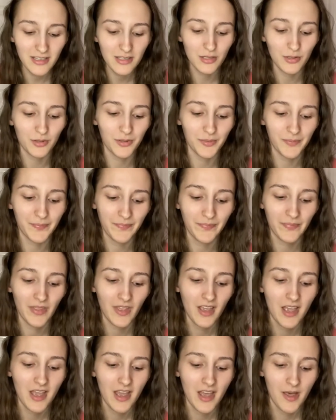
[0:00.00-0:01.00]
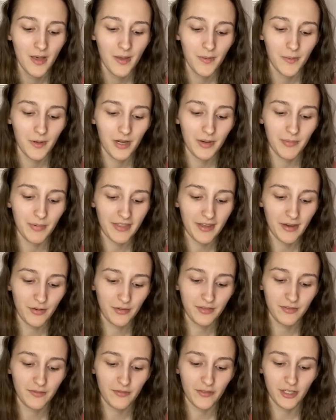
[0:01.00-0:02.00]
so. I'm gonna put that
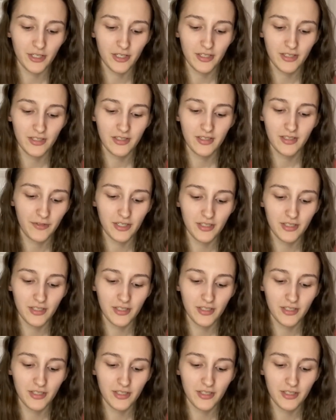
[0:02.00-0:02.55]
on first.